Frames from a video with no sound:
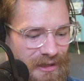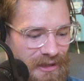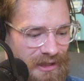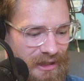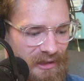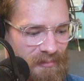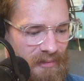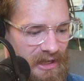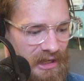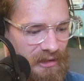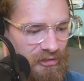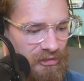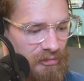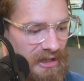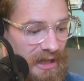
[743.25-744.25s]
Um,
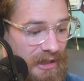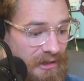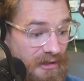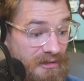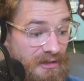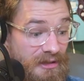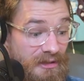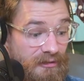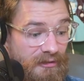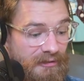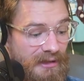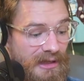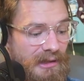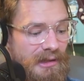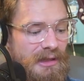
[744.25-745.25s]
I edited it
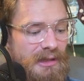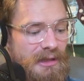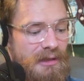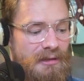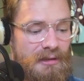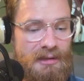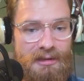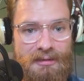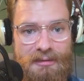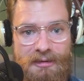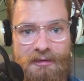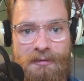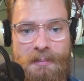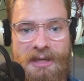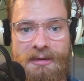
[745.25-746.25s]
slightly and and
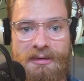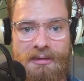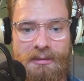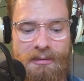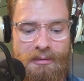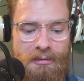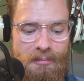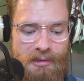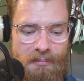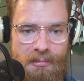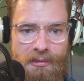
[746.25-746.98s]
expanded it a little bit,